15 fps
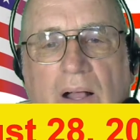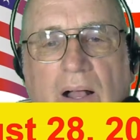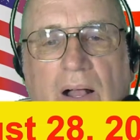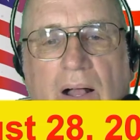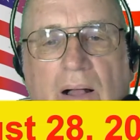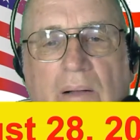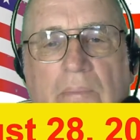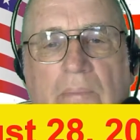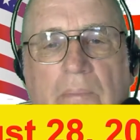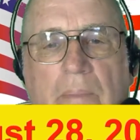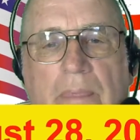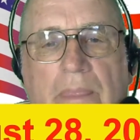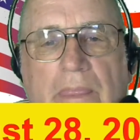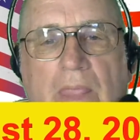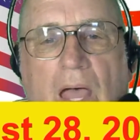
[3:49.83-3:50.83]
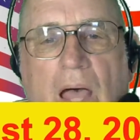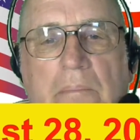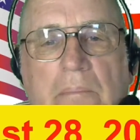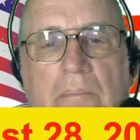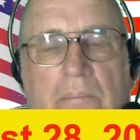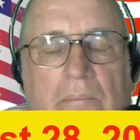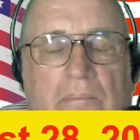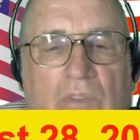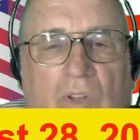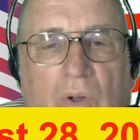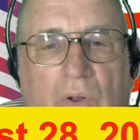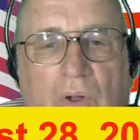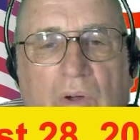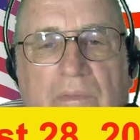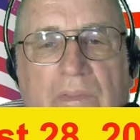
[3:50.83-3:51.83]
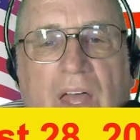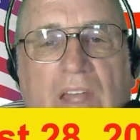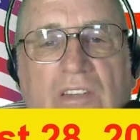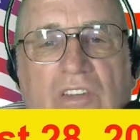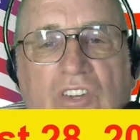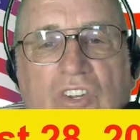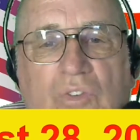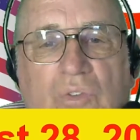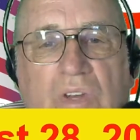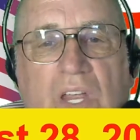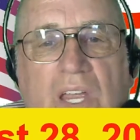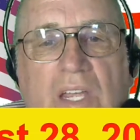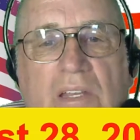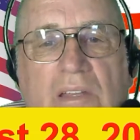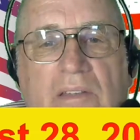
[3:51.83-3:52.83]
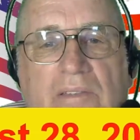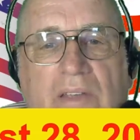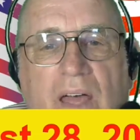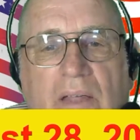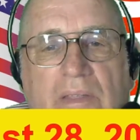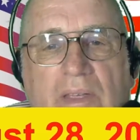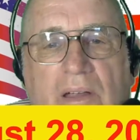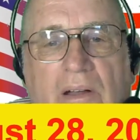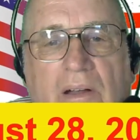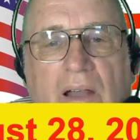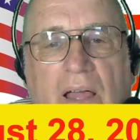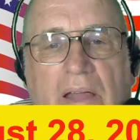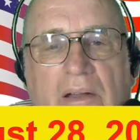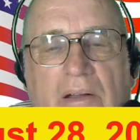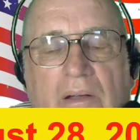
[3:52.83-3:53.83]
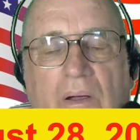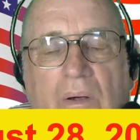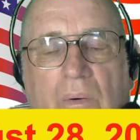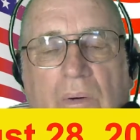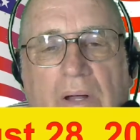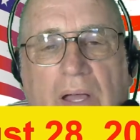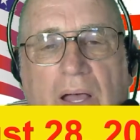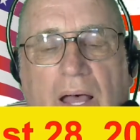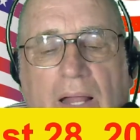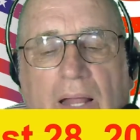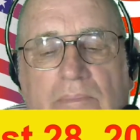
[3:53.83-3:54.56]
I don't know if that's unique to South Carolina or not.